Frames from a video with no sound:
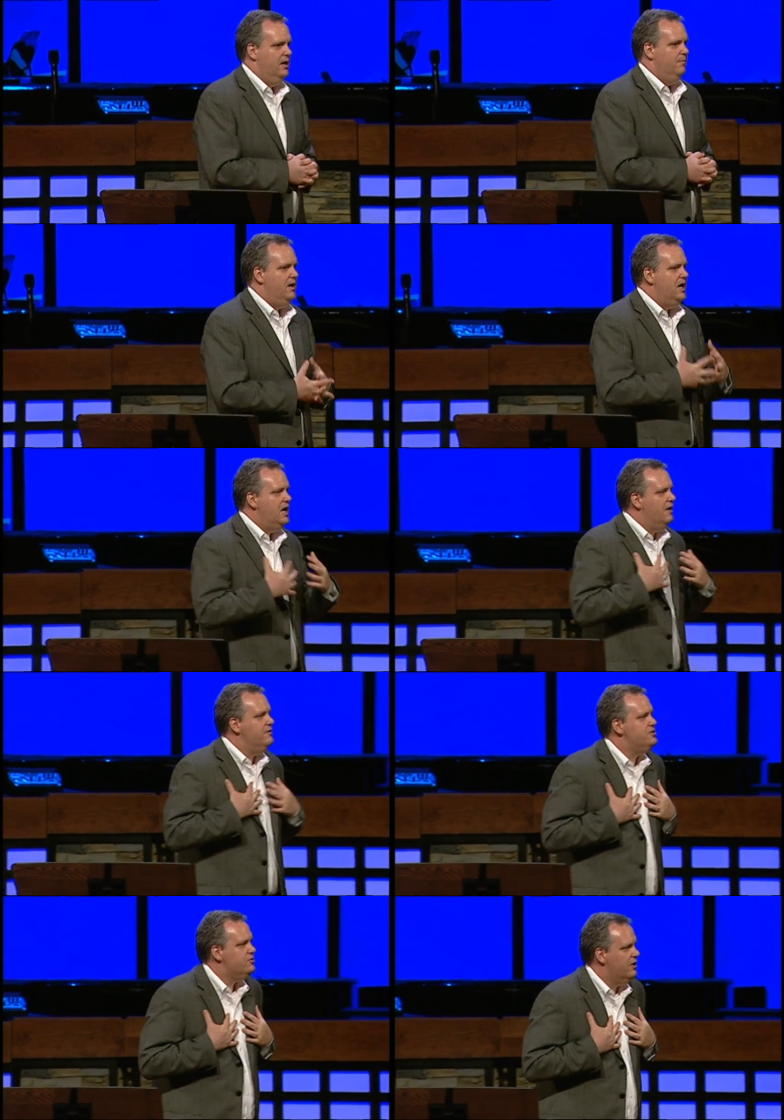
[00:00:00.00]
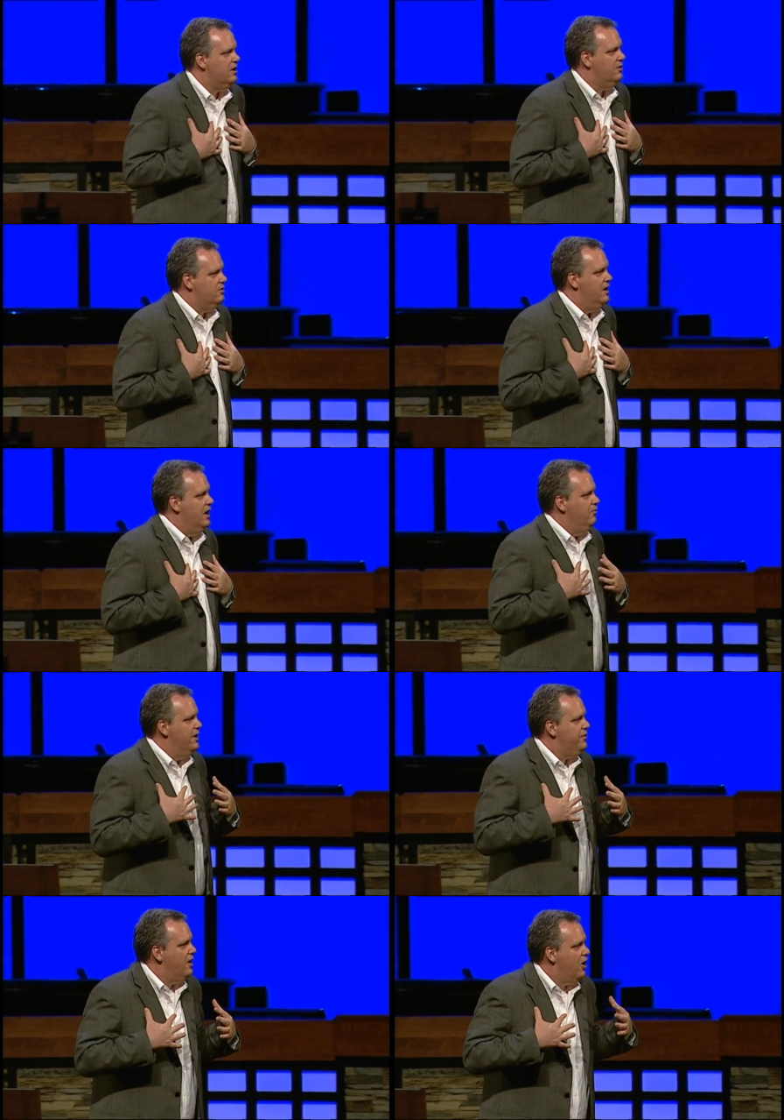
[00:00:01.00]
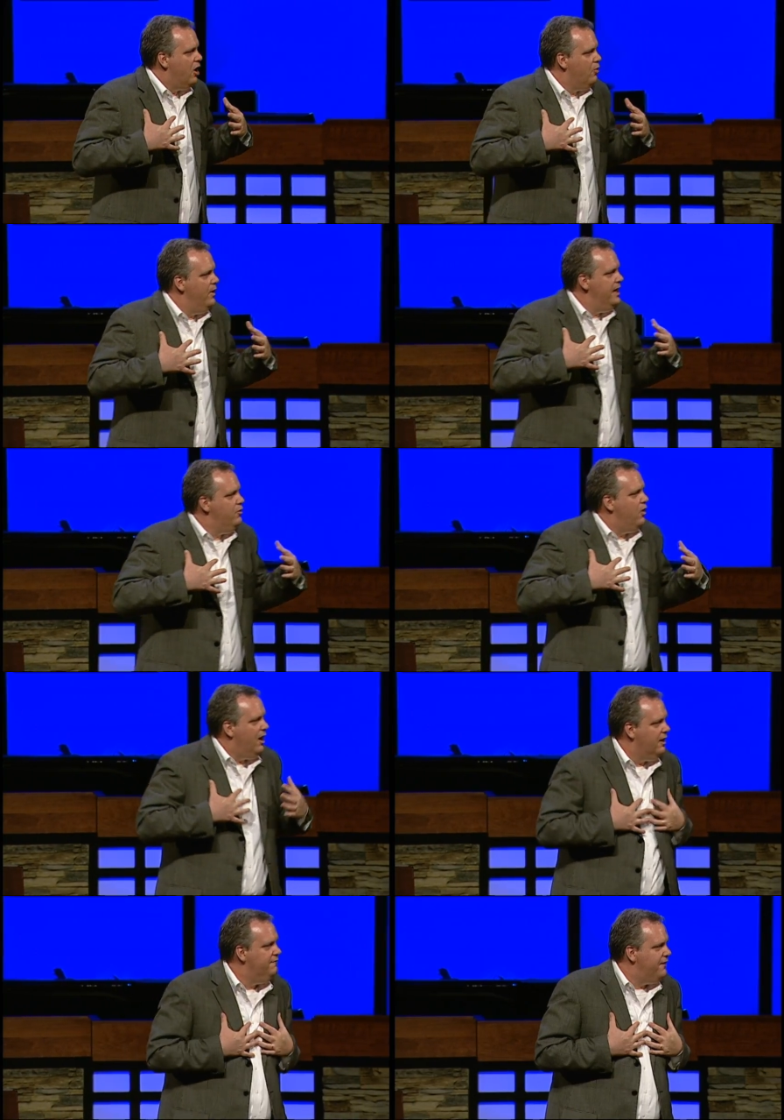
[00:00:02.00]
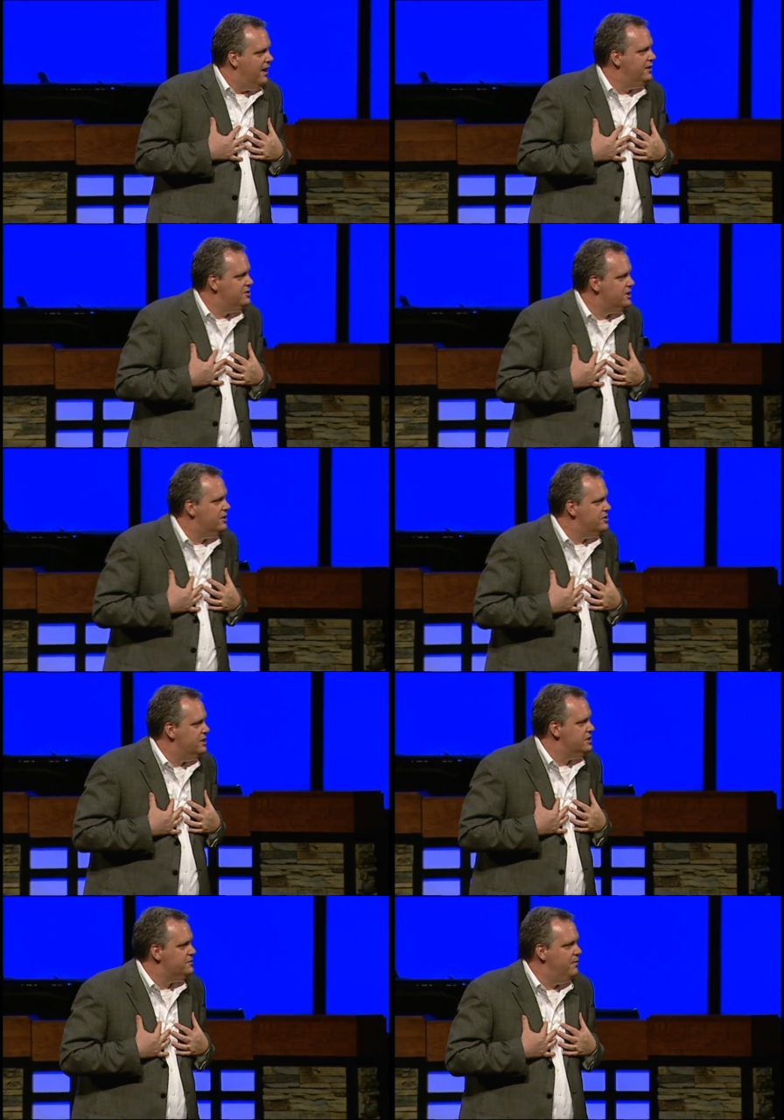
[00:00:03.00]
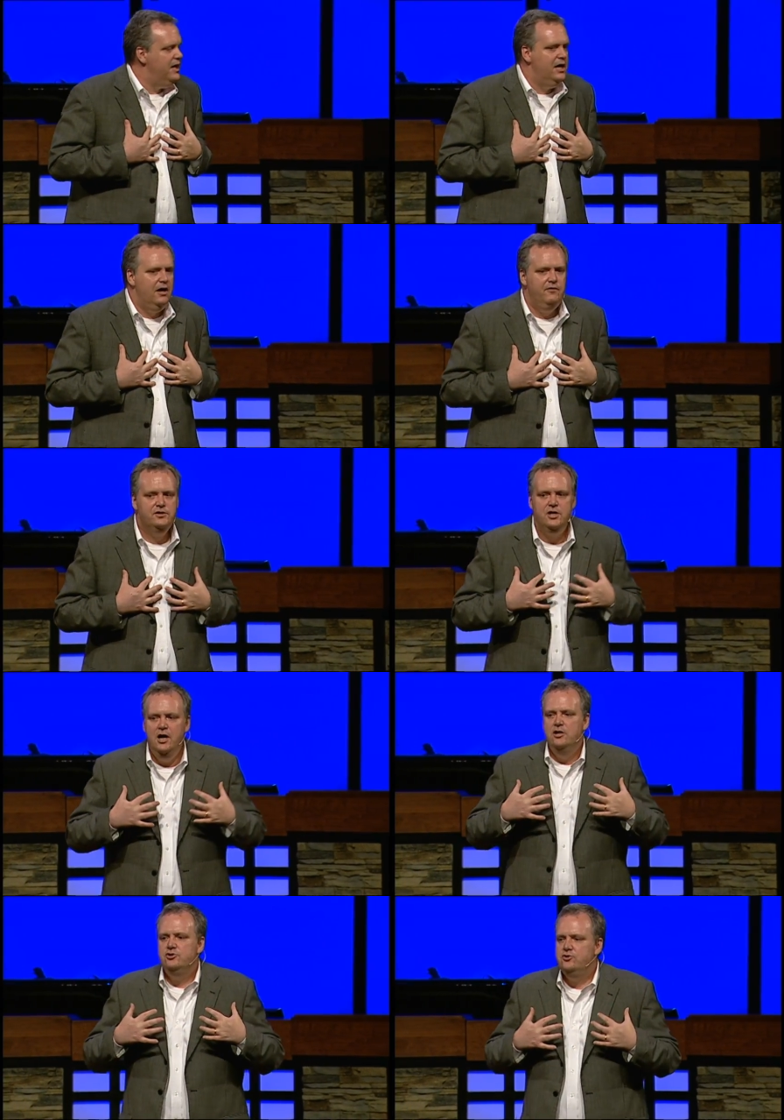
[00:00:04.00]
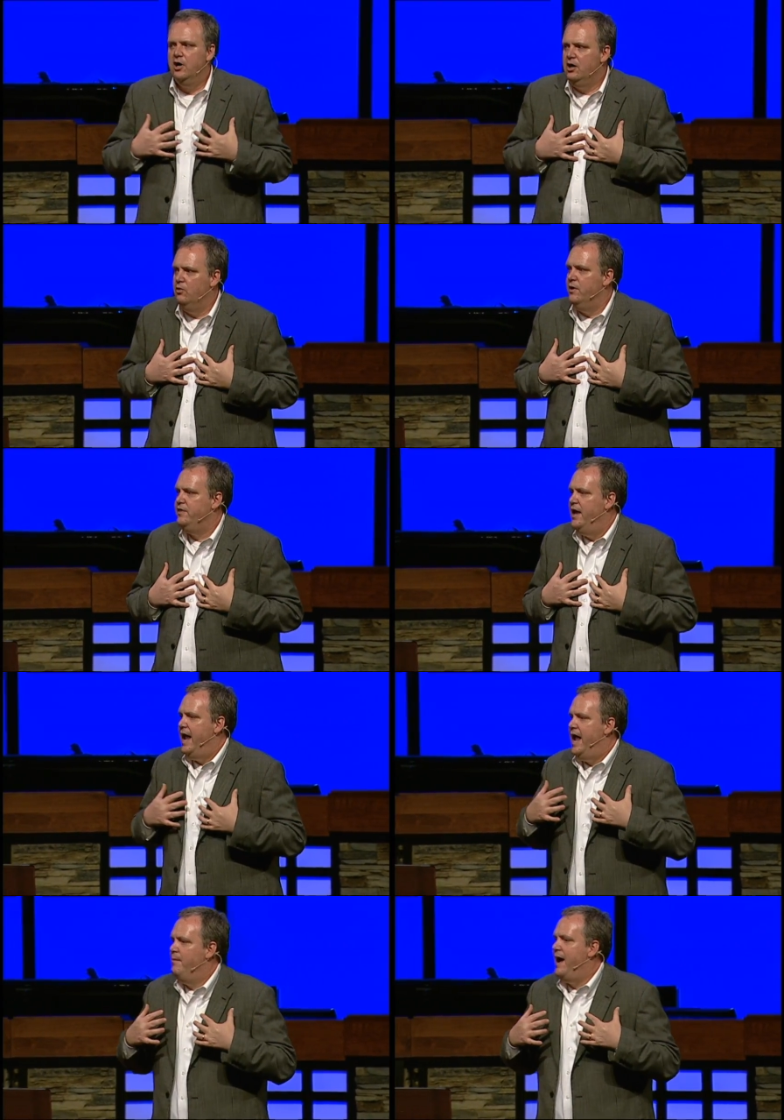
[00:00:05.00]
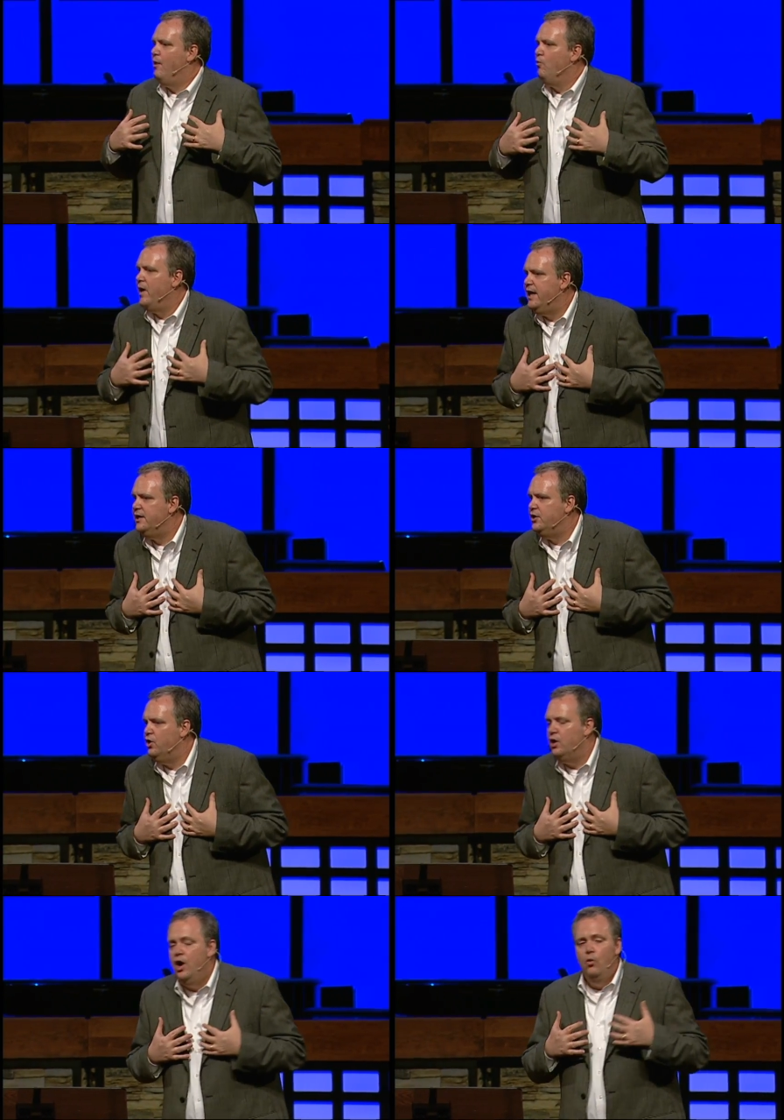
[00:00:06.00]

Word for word: Many of us struggle with are we qualified to share Jesus? Many of us struggle with am I ready to do it?